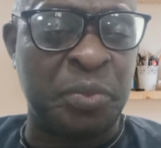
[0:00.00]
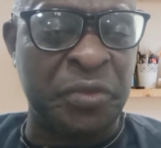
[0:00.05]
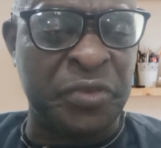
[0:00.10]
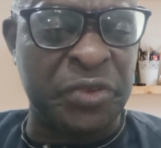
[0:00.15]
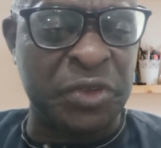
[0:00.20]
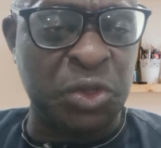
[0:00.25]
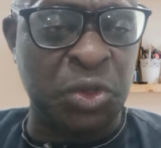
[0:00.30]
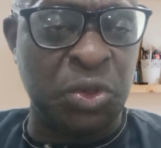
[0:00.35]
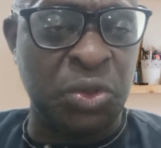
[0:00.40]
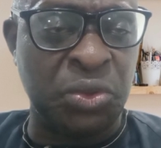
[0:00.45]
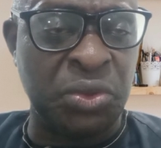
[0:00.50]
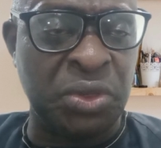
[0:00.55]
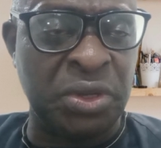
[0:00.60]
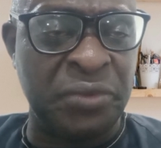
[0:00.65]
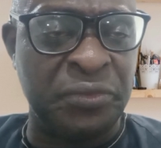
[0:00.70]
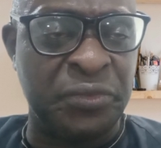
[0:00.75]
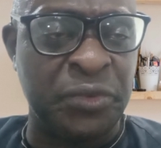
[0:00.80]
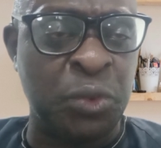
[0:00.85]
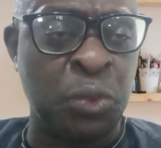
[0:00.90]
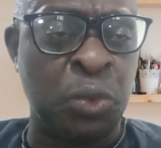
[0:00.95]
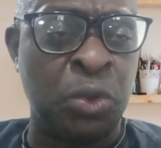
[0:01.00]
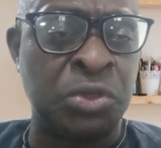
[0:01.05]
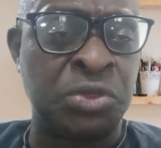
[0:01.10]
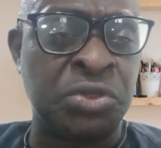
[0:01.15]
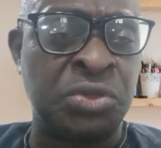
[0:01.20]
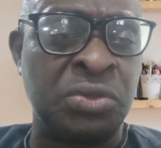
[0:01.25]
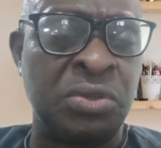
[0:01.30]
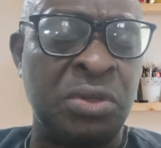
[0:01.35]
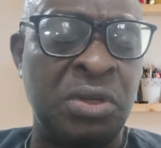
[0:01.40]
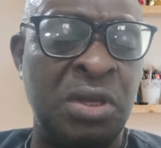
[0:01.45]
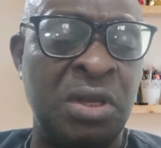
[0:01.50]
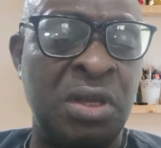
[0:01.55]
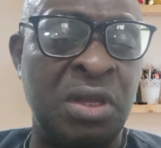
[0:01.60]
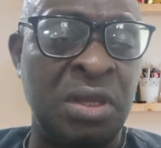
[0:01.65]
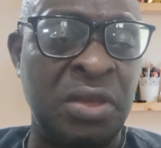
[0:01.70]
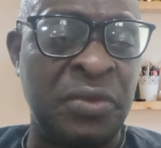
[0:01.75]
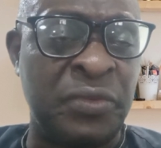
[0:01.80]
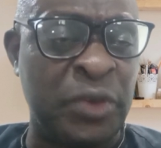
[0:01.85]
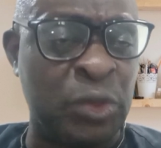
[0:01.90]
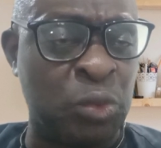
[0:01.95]
Professor Humphrey Nwosu.
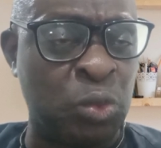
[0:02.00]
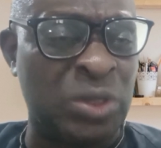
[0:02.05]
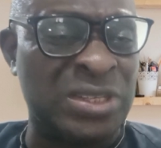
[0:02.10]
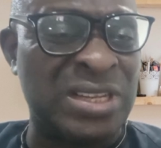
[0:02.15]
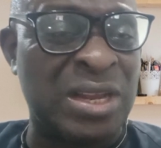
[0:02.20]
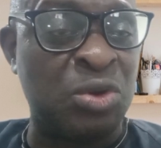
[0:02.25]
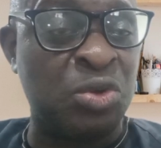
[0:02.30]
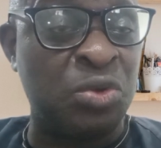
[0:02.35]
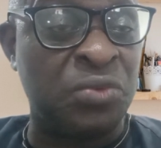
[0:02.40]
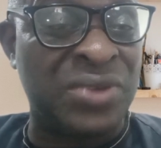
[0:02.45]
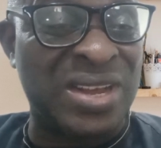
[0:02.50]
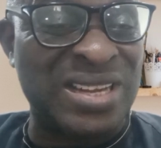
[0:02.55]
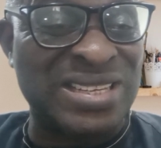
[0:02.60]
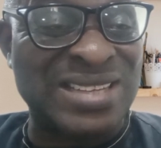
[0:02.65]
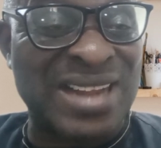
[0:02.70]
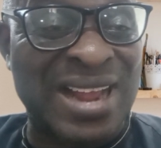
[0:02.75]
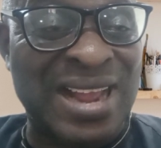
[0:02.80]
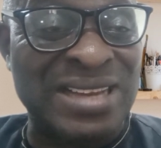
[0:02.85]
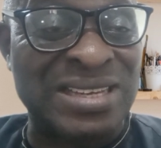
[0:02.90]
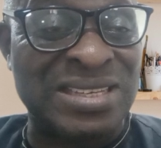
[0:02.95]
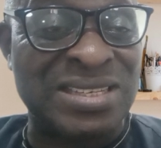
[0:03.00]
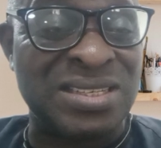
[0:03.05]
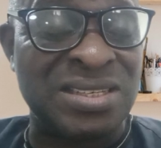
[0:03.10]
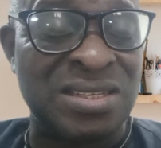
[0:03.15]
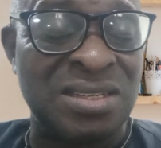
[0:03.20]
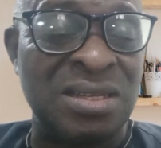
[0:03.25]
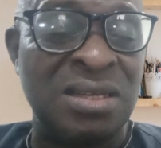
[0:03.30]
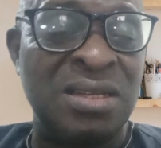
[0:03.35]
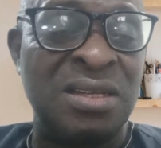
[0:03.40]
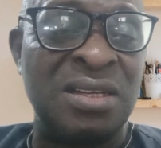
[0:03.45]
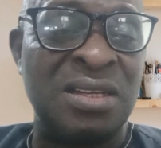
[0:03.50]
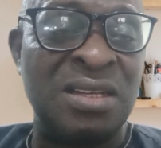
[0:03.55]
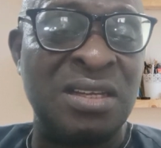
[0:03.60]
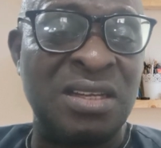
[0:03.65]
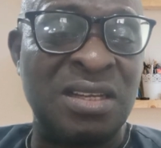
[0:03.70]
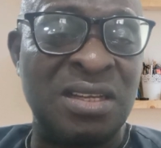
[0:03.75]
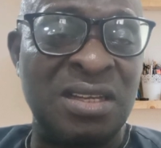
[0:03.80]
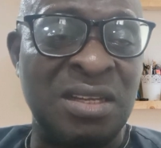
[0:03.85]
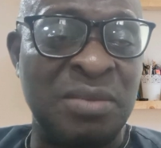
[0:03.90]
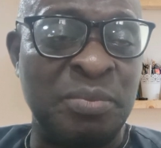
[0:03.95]
If it was an oversight,
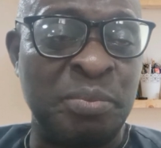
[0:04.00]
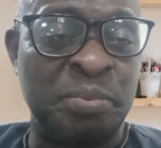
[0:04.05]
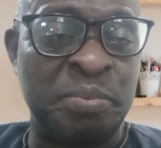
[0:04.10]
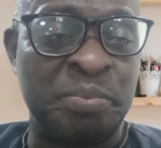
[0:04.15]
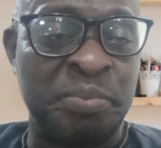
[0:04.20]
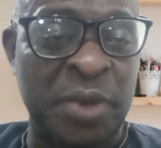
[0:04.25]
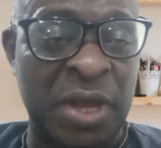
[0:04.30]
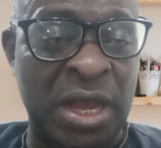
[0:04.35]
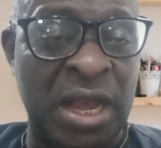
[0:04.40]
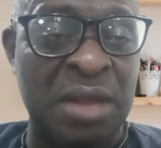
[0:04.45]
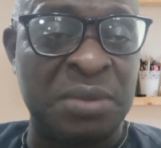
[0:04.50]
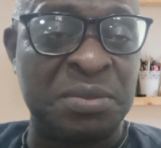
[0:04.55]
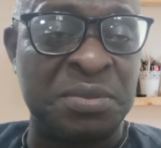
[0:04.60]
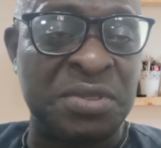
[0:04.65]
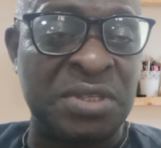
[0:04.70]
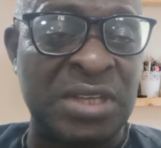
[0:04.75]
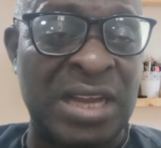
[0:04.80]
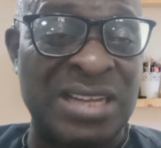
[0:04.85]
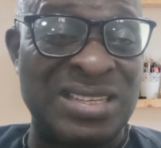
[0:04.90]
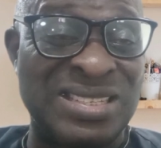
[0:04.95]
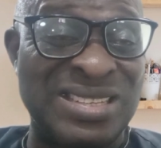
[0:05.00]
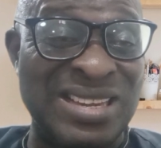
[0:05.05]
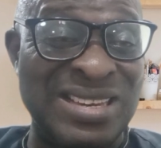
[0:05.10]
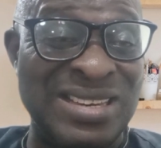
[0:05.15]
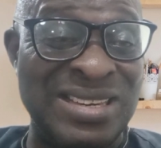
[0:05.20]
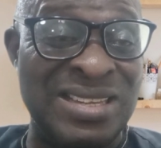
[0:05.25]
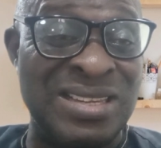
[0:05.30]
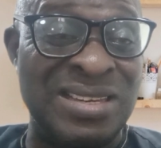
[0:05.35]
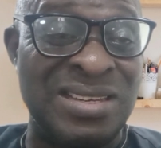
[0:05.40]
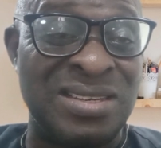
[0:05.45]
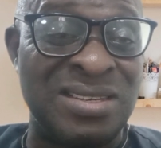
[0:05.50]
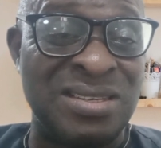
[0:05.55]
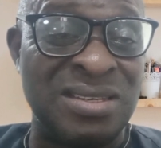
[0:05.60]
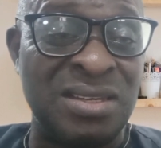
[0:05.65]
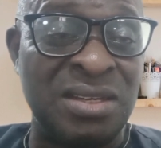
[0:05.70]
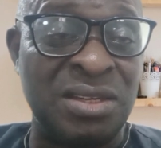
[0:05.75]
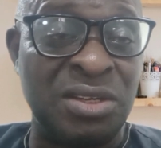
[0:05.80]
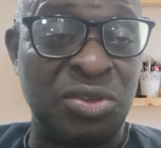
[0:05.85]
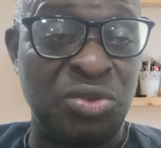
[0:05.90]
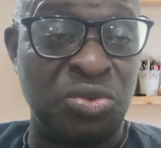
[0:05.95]
perhaps there's a need
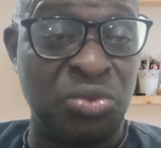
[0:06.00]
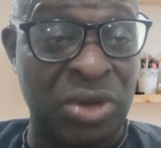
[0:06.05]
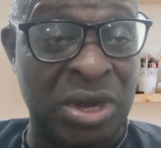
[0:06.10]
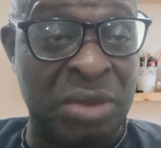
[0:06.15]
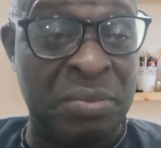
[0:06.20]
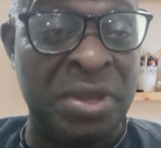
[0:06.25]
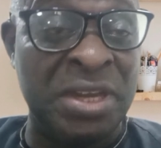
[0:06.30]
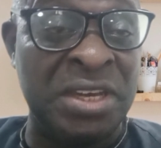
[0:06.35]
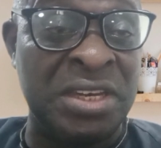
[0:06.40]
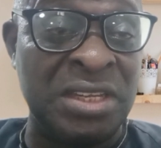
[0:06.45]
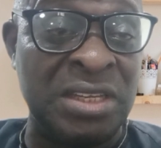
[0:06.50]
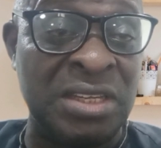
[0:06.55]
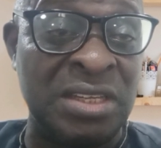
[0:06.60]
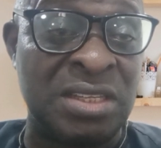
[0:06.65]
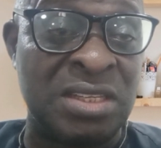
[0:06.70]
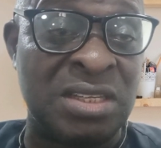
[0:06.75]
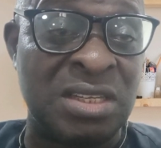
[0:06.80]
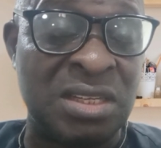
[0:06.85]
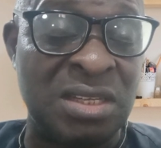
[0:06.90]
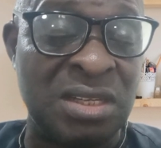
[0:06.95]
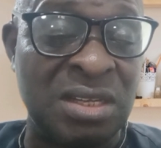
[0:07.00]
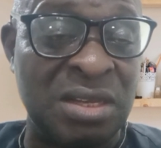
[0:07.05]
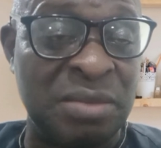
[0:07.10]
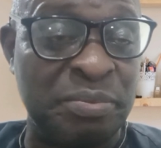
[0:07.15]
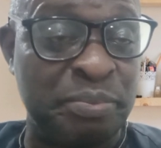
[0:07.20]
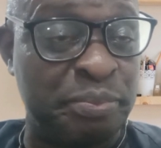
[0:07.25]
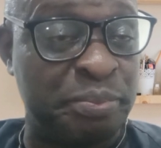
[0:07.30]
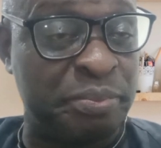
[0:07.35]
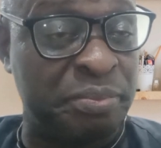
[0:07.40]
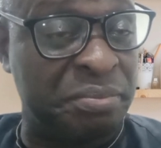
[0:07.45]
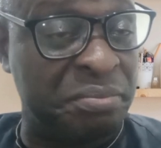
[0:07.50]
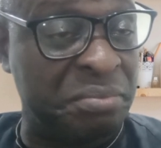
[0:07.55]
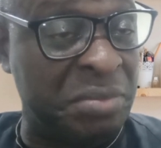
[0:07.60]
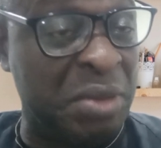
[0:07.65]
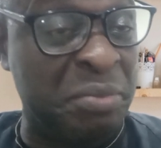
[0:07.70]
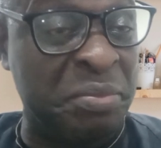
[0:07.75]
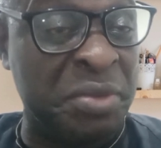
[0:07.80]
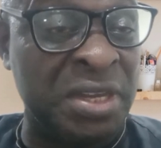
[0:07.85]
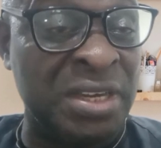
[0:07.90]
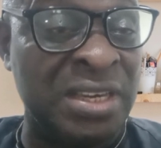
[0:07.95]
to remedy it,
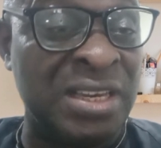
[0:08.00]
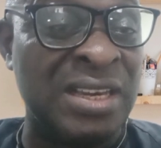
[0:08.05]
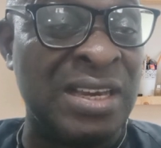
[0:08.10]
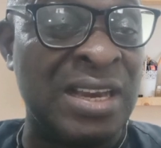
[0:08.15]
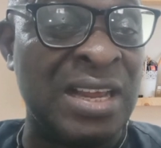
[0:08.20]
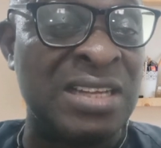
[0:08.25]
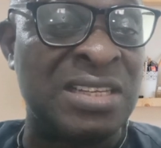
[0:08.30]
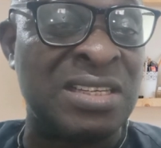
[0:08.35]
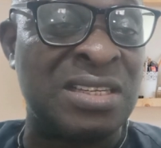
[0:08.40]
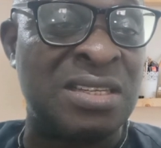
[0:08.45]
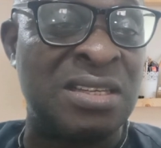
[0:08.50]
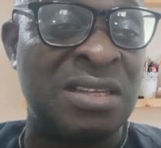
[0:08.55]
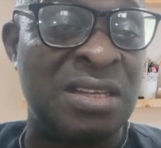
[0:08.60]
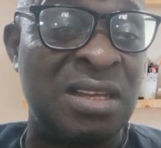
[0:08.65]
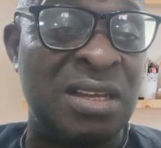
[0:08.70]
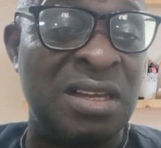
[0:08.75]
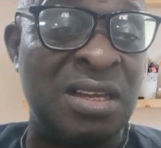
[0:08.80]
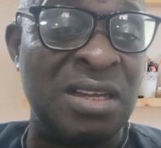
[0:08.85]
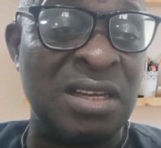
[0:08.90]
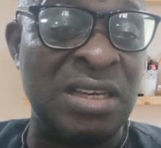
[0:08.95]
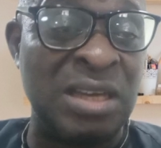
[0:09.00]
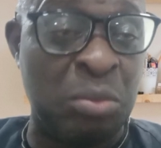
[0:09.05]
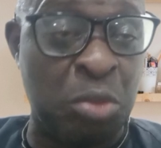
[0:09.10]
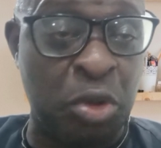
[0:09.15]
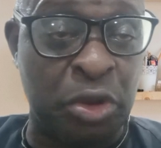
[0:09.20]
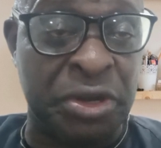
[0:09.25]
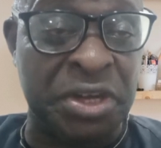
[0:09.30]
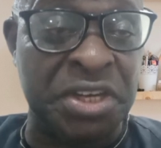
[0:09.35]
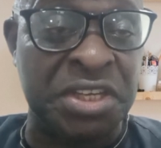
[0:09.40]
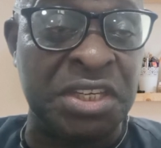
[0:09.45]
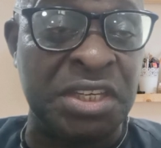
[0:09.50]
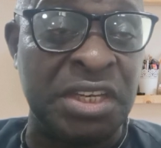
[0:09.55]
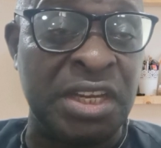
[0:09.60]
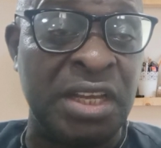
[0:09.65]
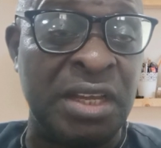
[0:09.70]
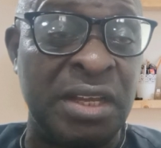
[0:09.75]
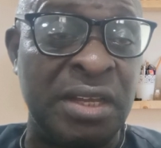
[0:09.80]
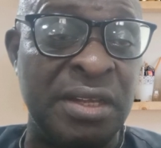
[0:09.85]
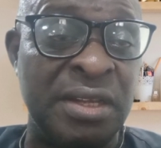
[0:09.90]
maybe in the next Democracy Day